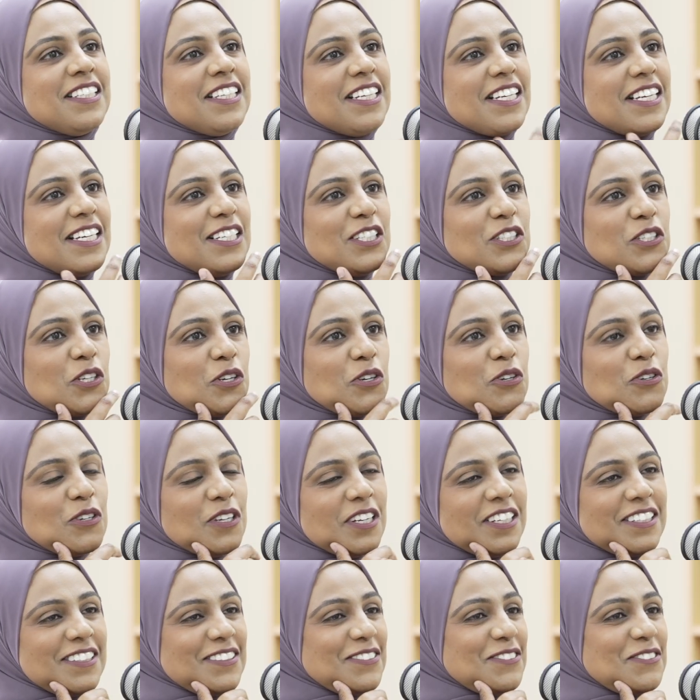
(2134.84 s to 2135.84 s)
it's a
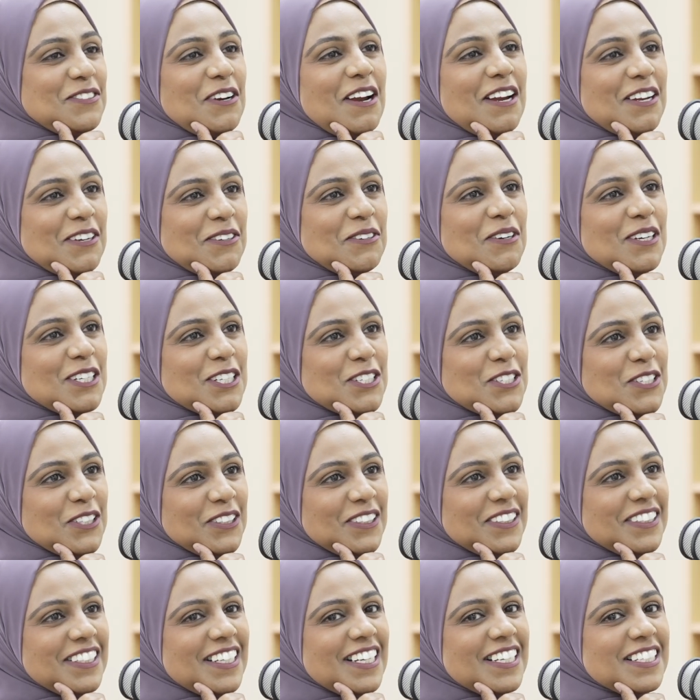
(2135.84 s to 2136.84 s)
great
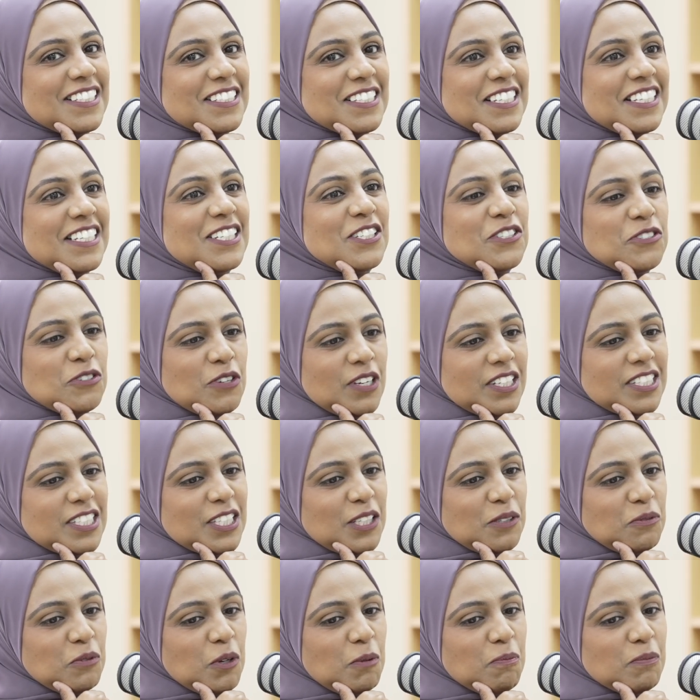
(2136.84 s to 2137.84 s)
question. It's an
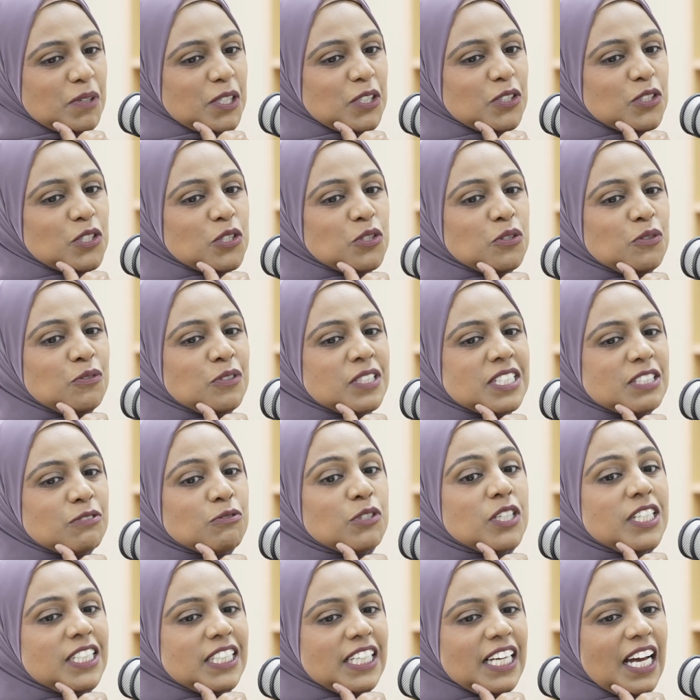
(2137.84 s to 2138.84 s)
interesting one because the Sufis
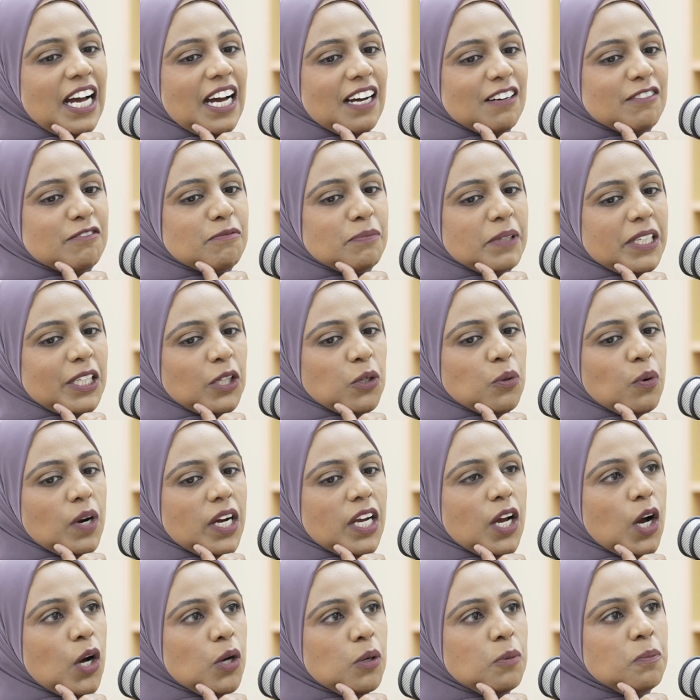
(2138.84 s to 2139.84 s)
really have been
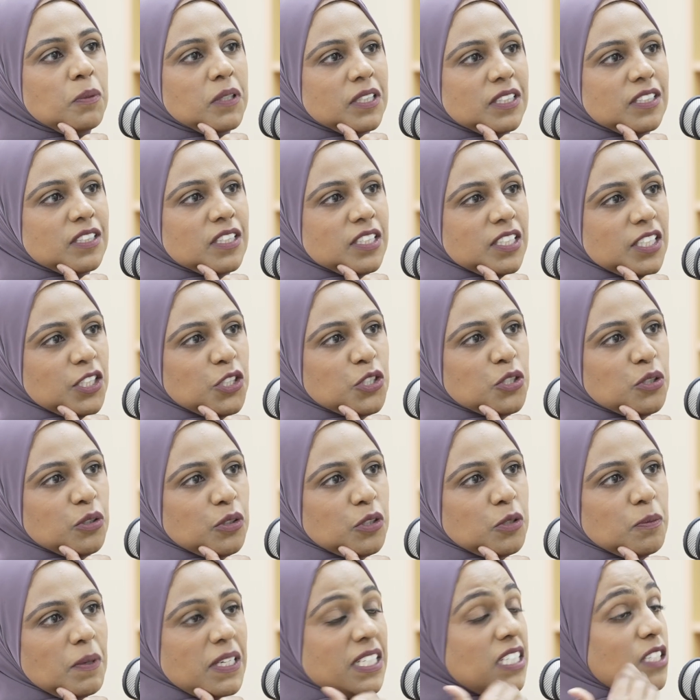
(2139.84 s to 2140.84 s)
quite open to digital
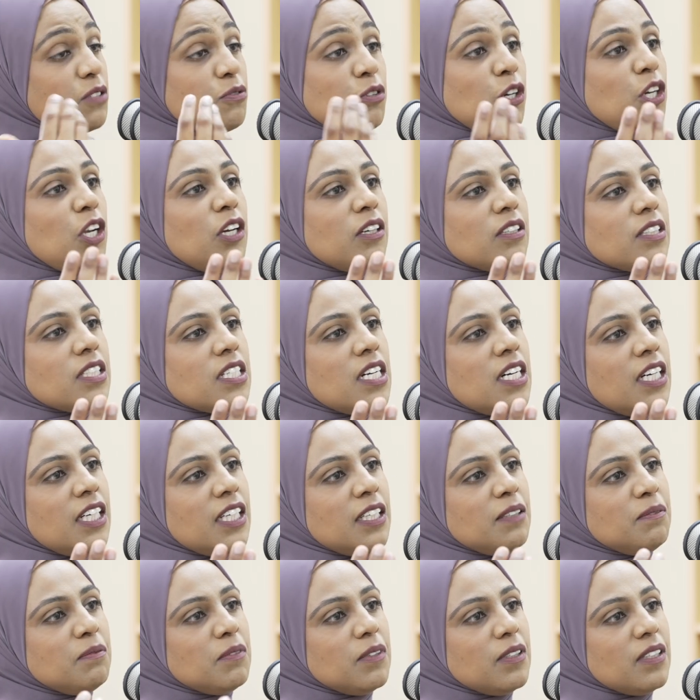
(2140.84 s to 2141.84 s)
spaces for a long
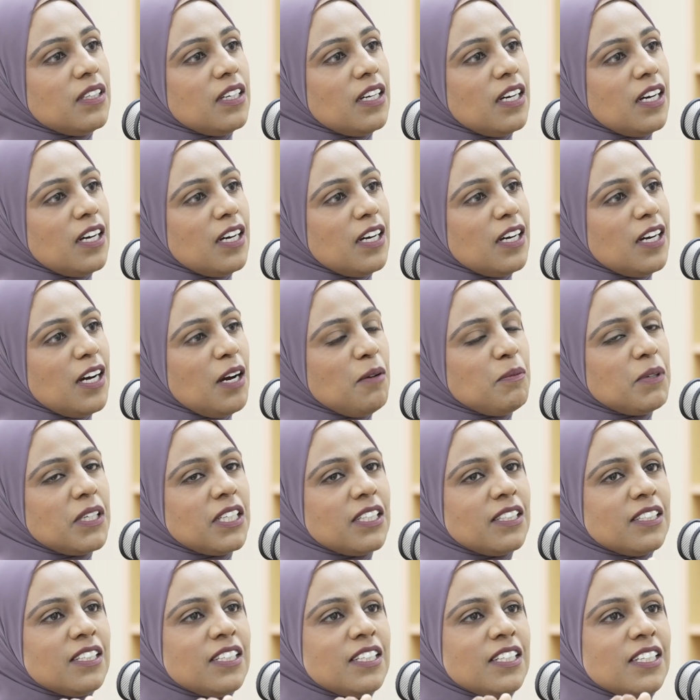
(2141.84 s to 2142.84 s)
time. I
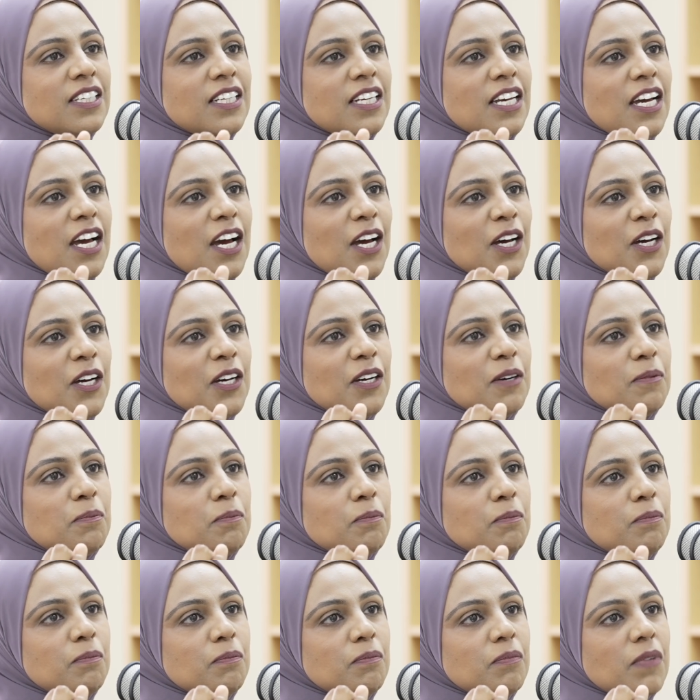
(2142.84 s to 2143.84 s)
mean,
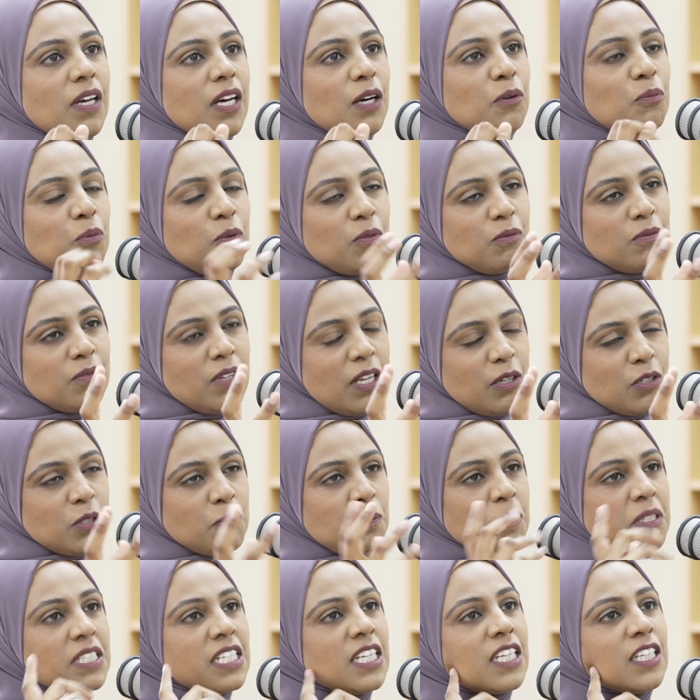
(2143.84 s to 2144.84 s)
there's a
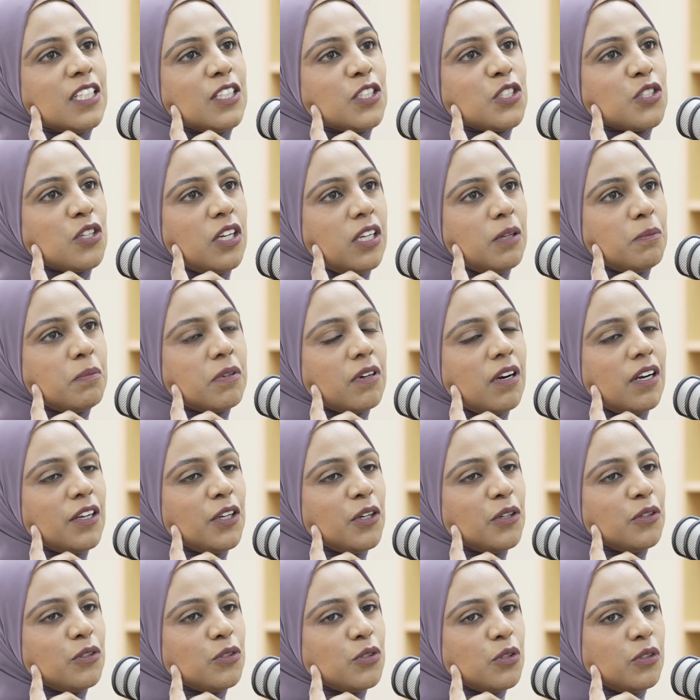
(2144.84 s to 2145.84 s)
particular scholar,
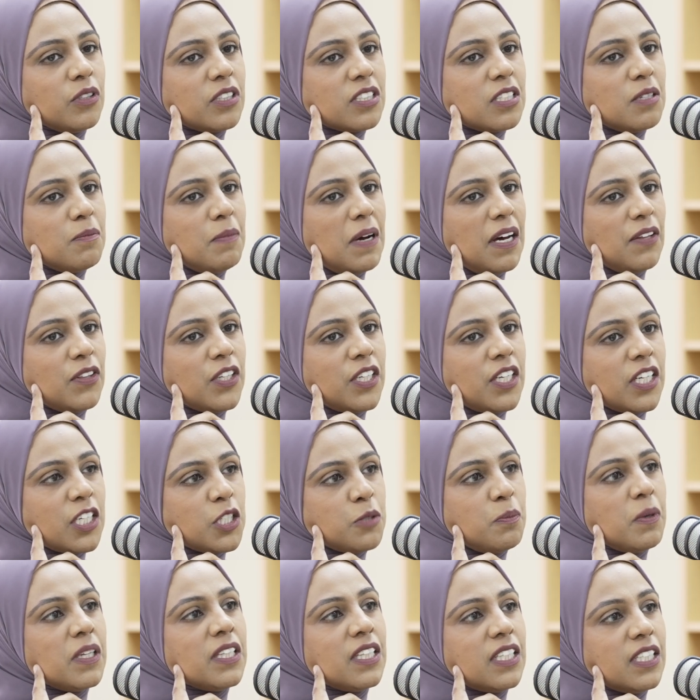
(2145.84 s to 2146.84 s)
Purana, who talks about the
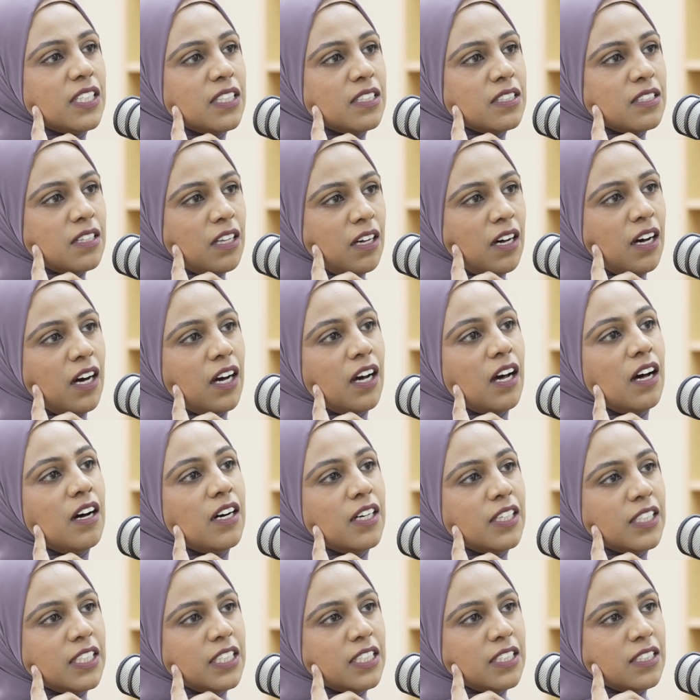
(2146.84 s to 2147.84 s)
Naqshbandis, the
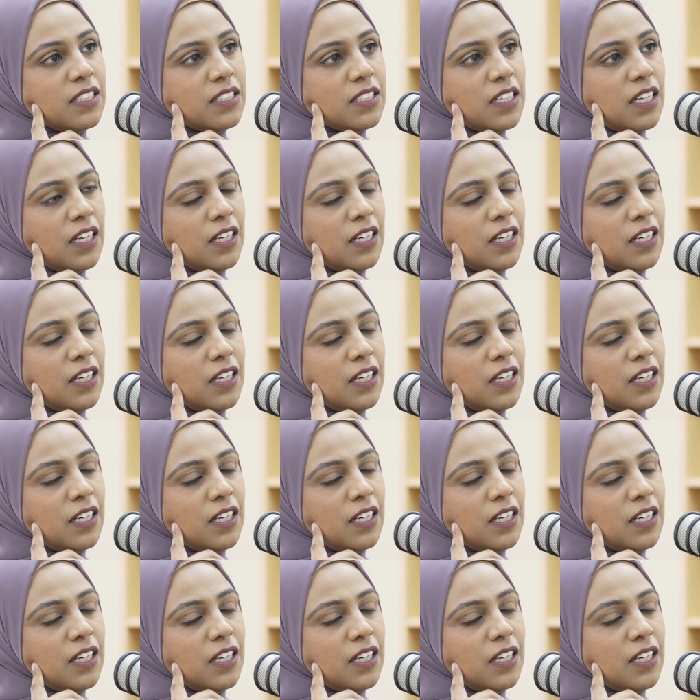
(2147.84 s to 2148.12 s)
Haqqanis